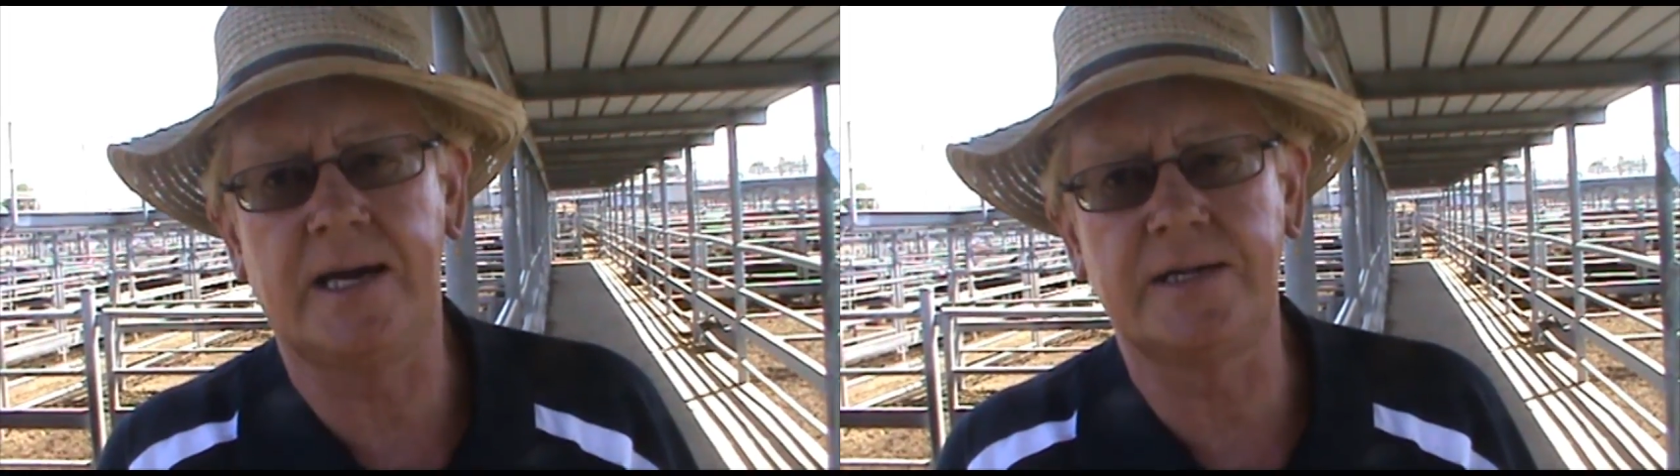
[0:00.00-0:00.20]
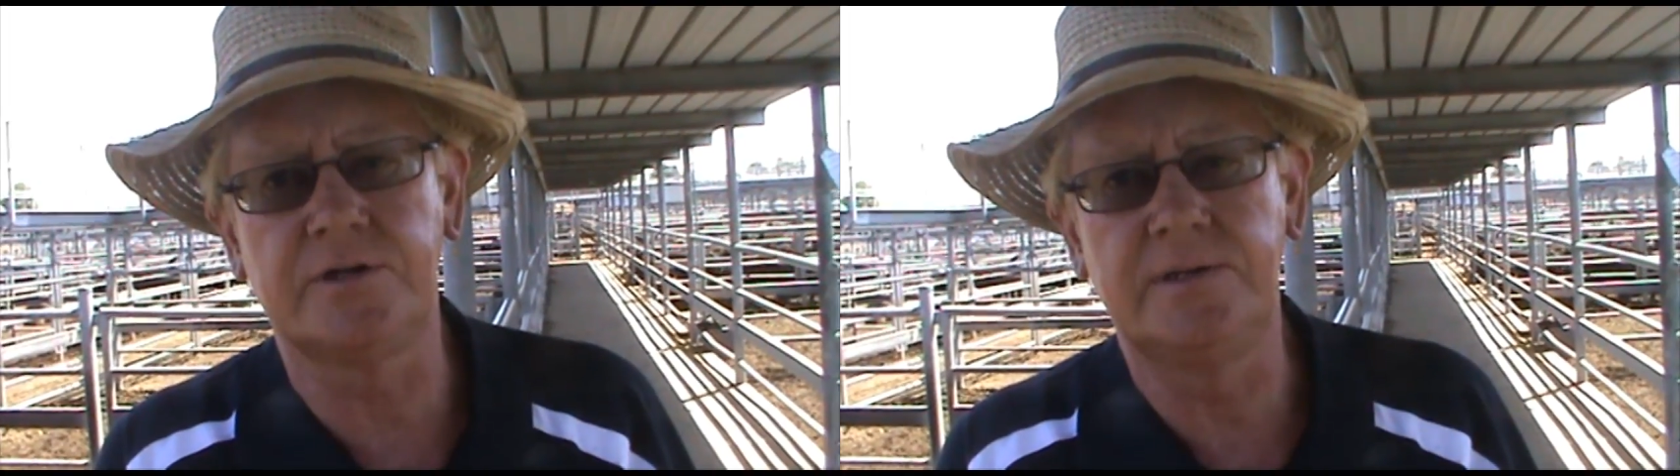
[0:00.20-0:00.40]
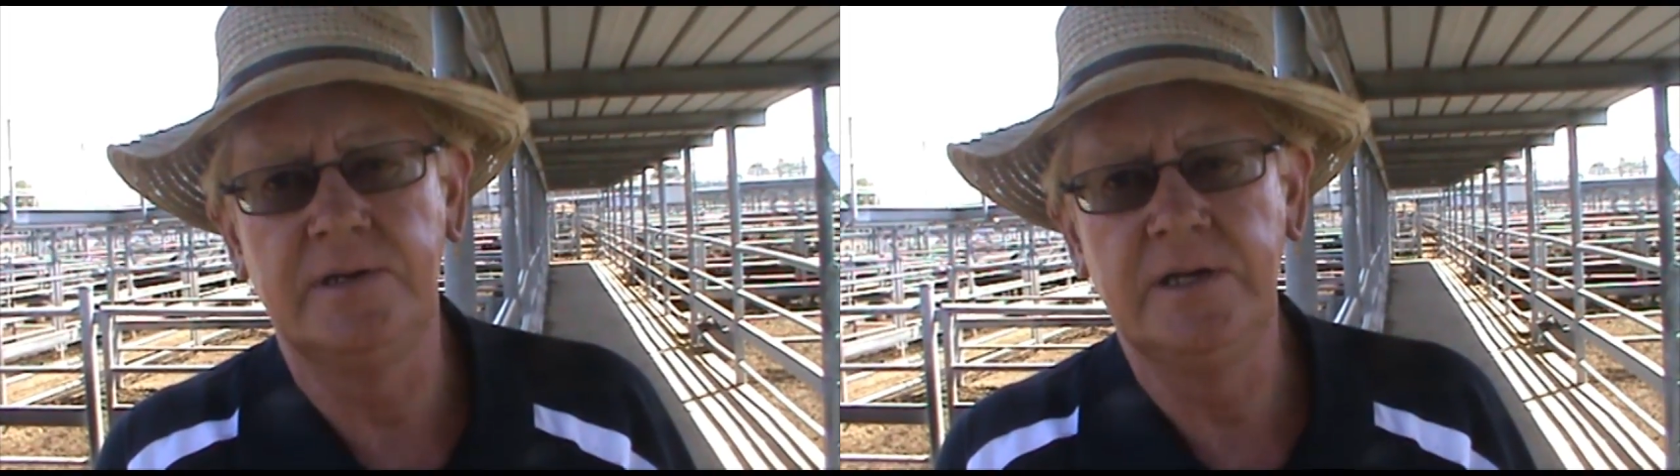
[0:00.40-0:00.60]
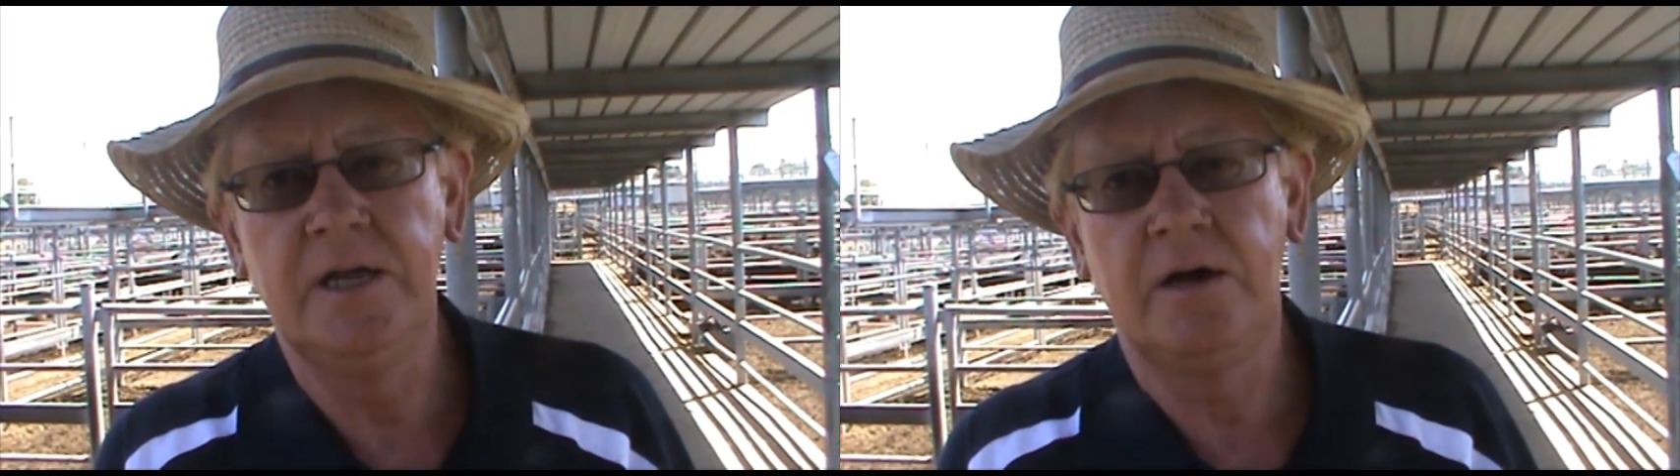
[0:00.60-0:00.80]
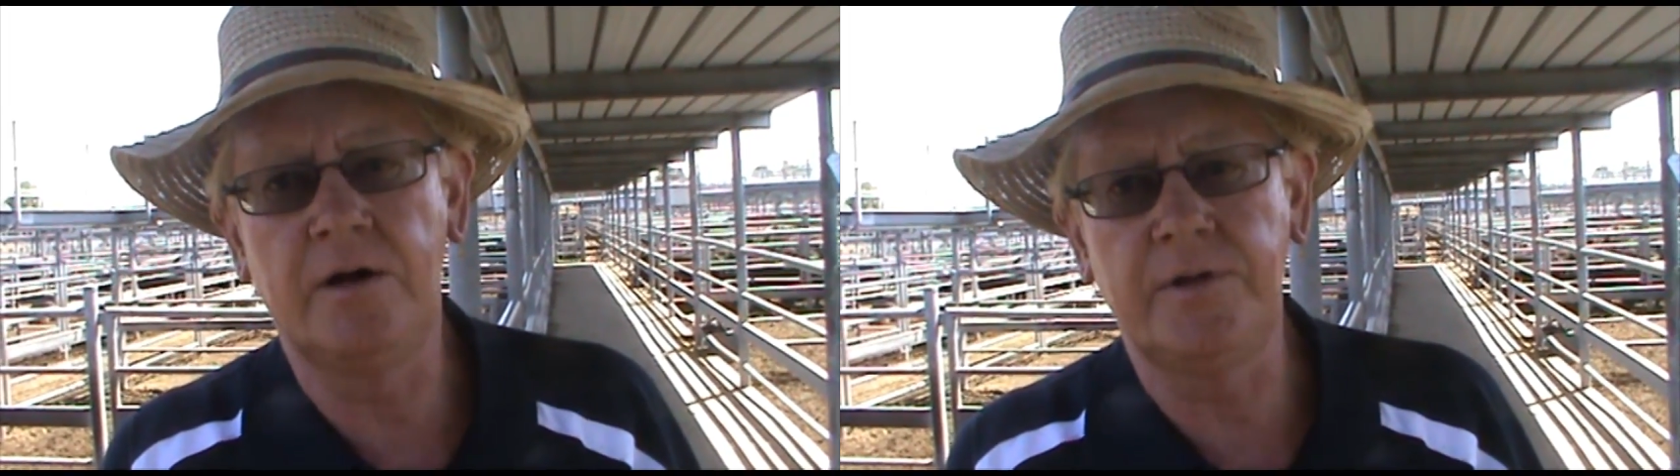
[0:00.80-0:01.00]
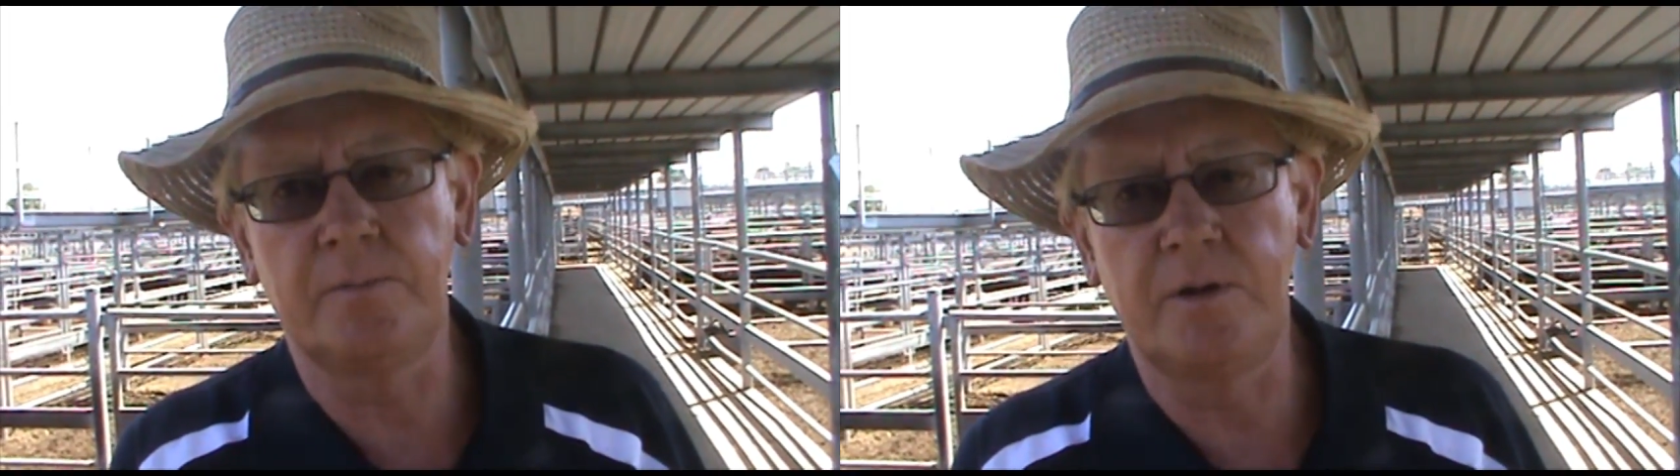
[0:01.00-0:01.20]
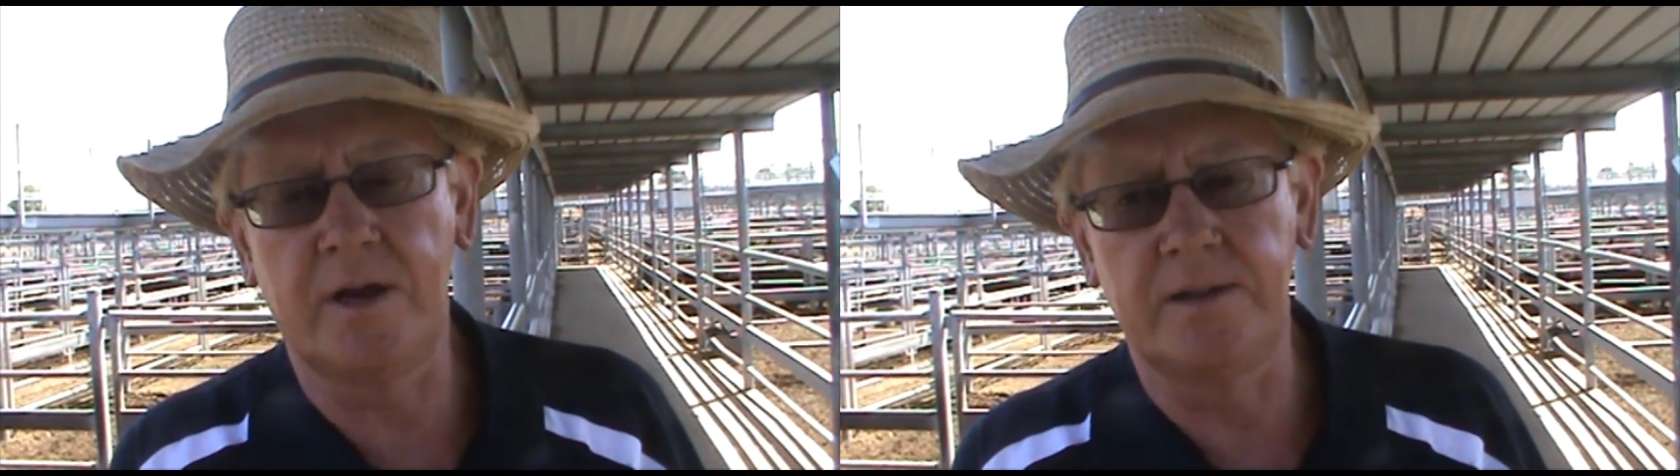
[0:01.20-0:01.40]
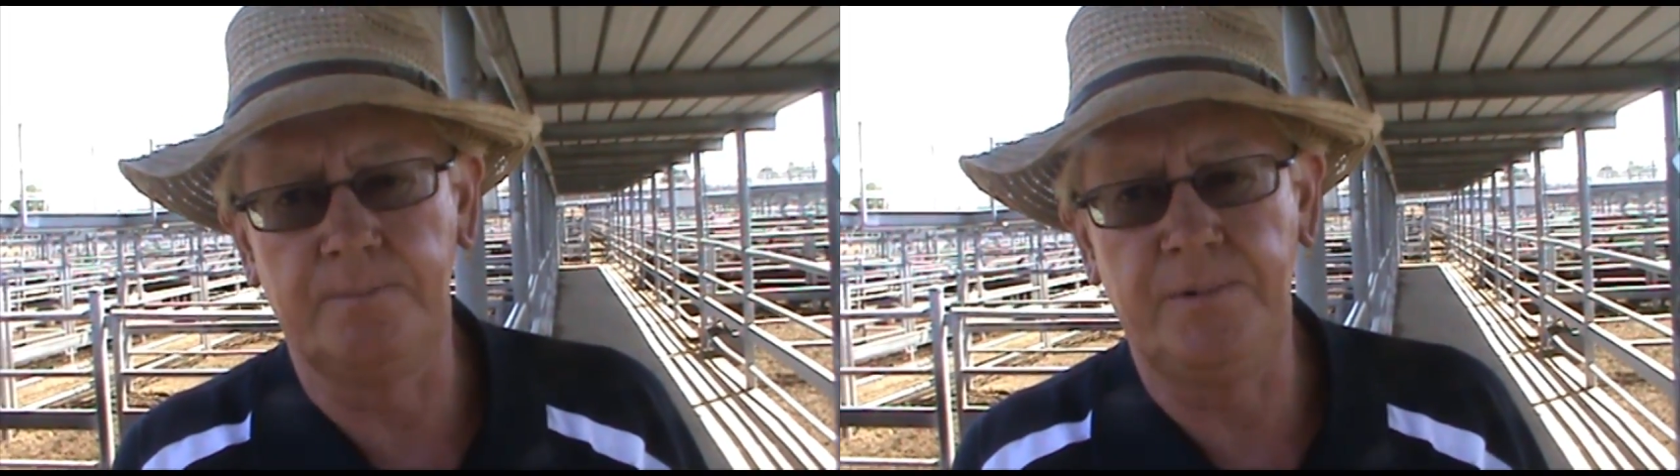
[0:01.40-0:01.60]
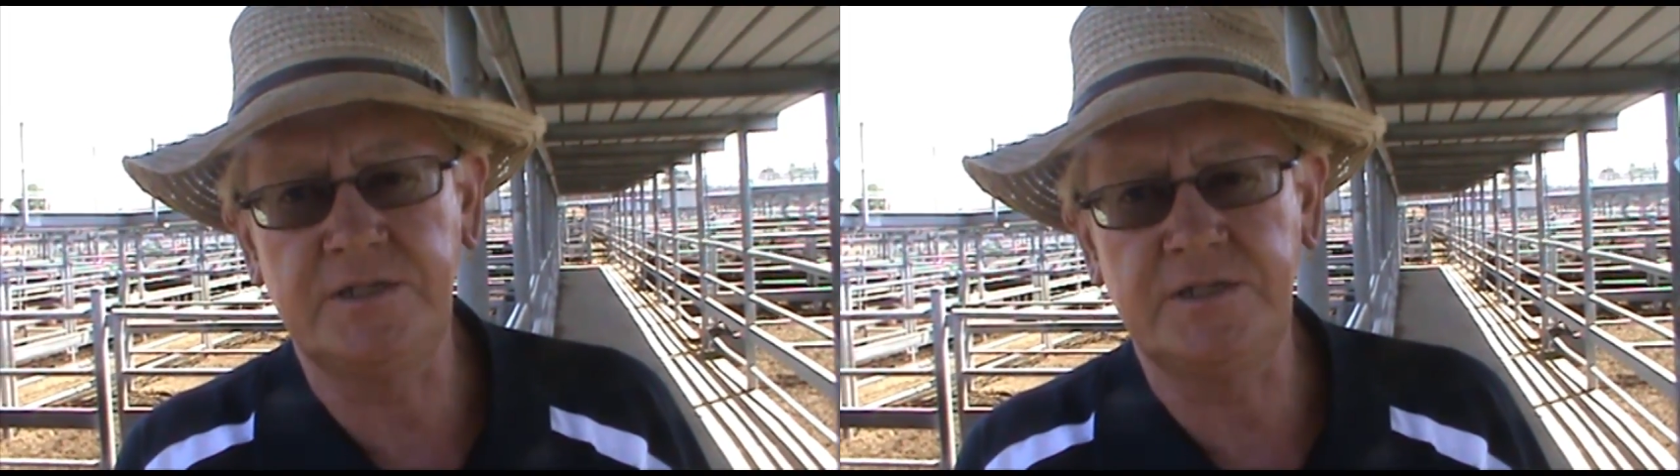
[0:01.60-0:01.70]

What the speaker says: I think it'll be one of the